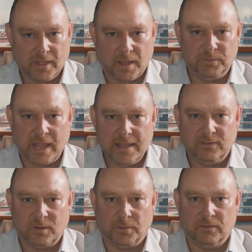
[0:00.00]
obtain
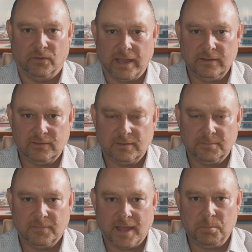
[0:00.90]
some advice,
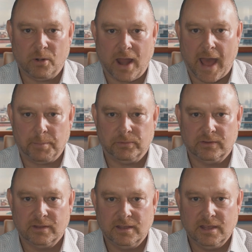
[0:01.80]
and
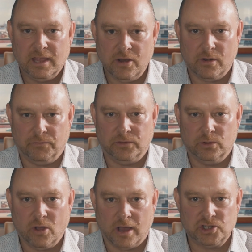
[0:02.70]
perhaps hear a
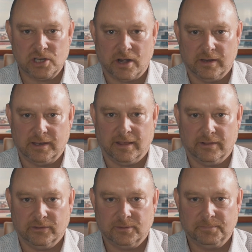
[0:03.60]
few cautionary
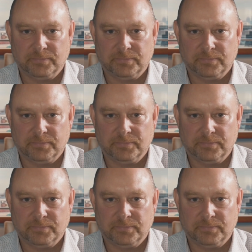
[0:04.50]
tales.